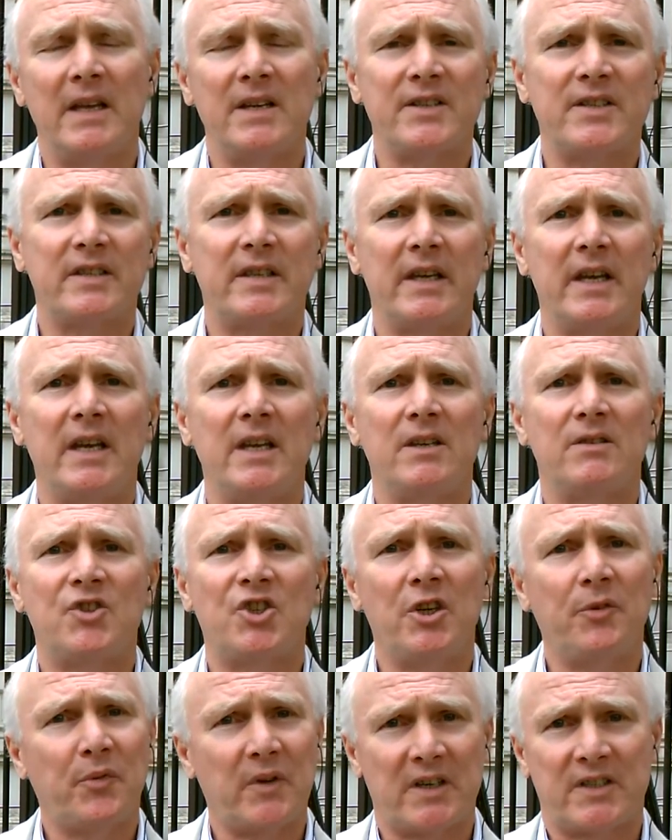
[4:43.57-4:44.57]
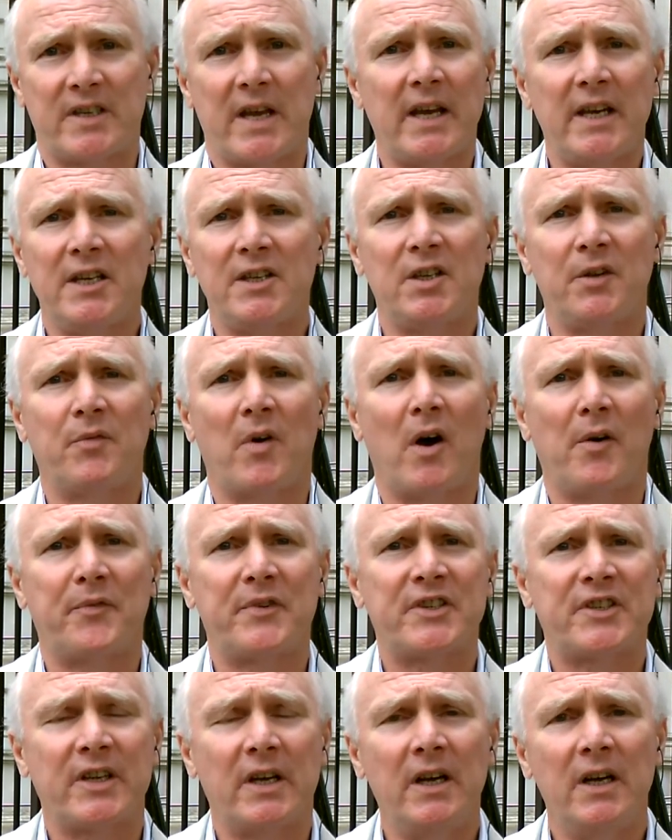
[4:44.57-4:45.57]
is the chief executive
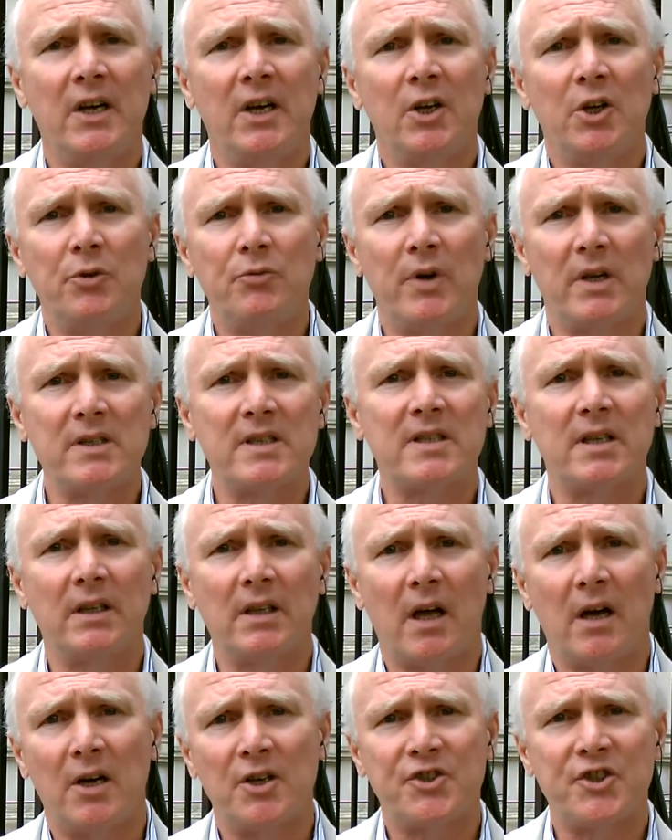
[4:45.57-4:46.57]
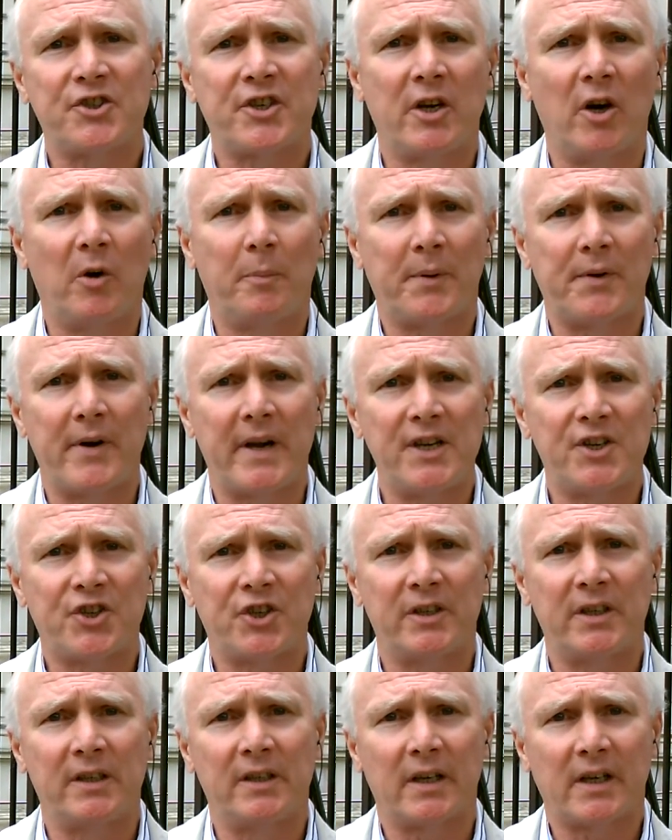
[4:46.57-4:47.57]
officer who runs the largest
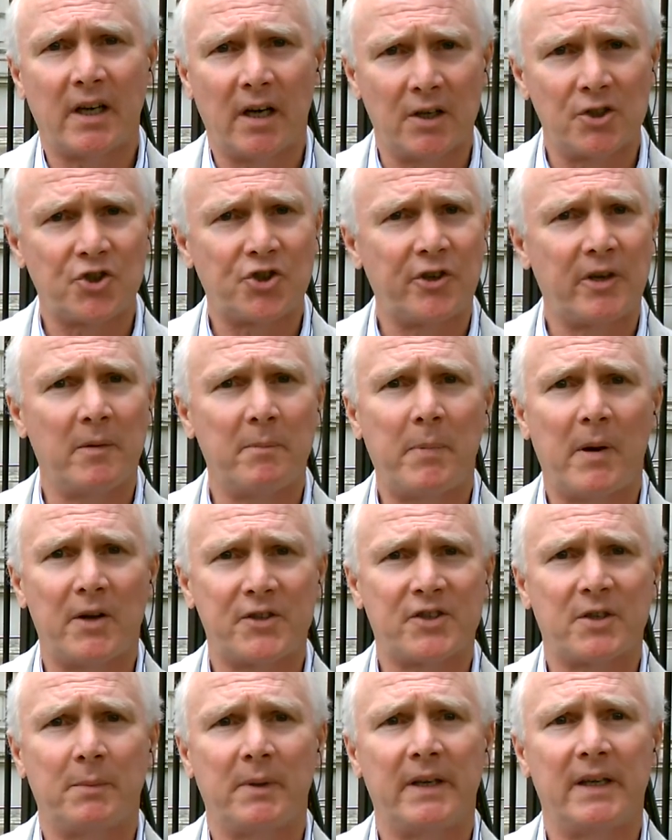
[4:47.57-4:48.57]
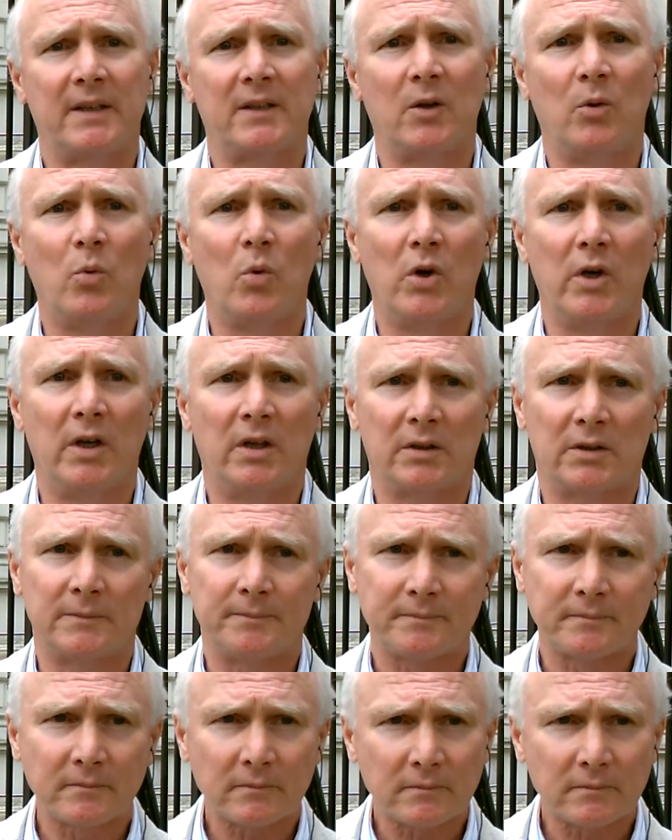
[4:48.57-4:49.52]
corporation in the country and possibly in the world.